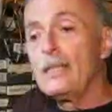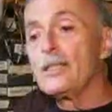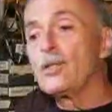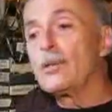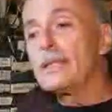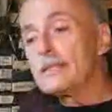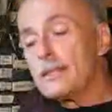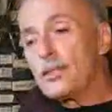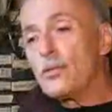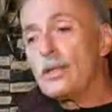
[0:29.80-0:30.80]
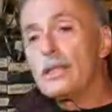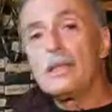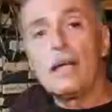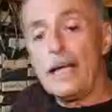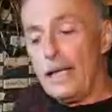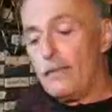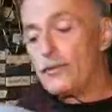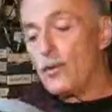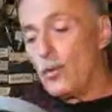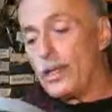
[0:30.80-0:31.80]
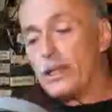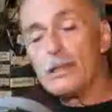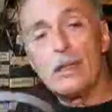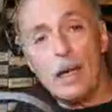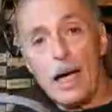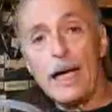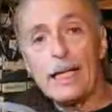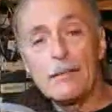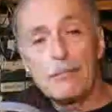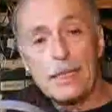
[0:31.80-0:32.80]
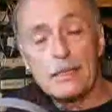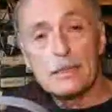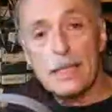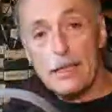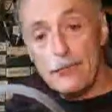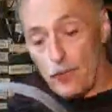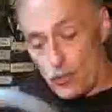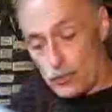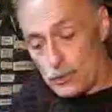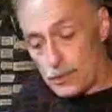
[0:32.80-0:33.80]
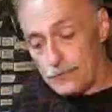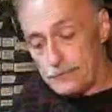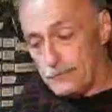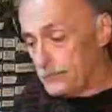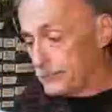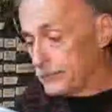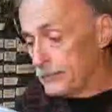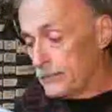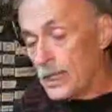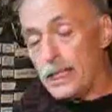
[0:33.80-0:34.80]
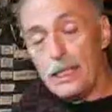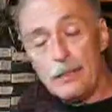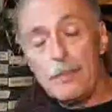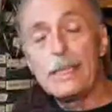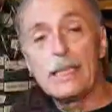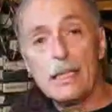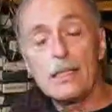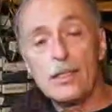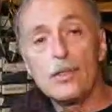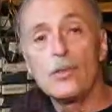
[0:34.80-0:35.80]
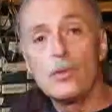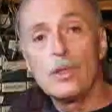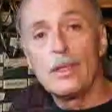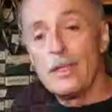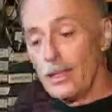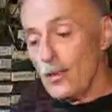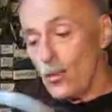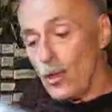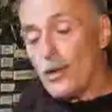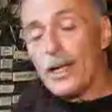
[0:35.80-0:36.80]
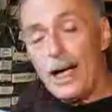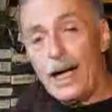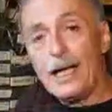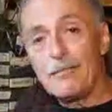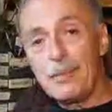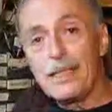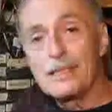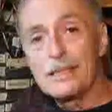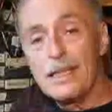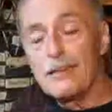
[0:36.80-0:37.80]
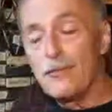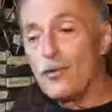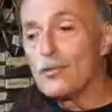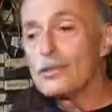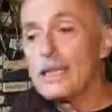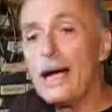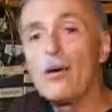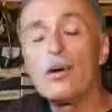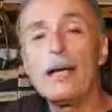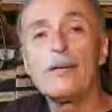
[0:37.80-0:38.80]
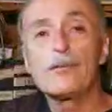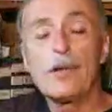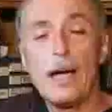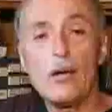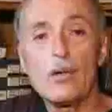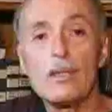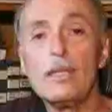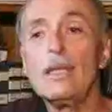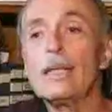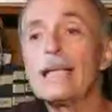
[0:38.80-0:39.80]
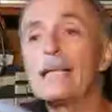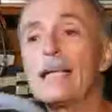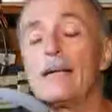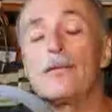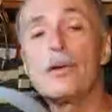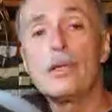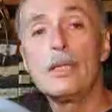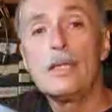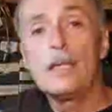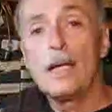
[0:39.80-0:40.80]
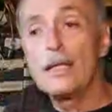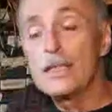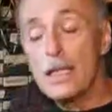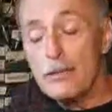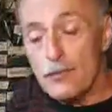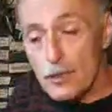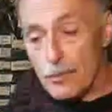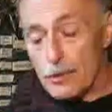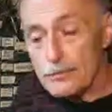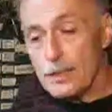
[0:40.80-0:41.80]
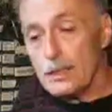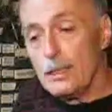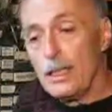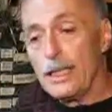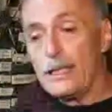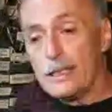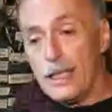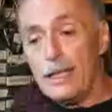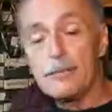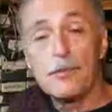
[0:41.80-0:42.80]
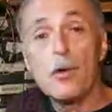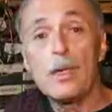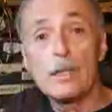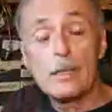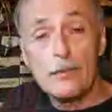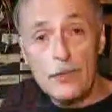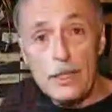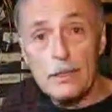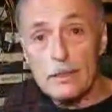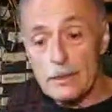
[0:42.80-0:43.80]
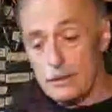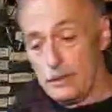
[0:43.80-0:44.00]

To listen to it, I have to wear high impedance headphones. And let me tell you, wearing high impedance headphones hour after hour can get very uncomfortable and at times very inconvenient,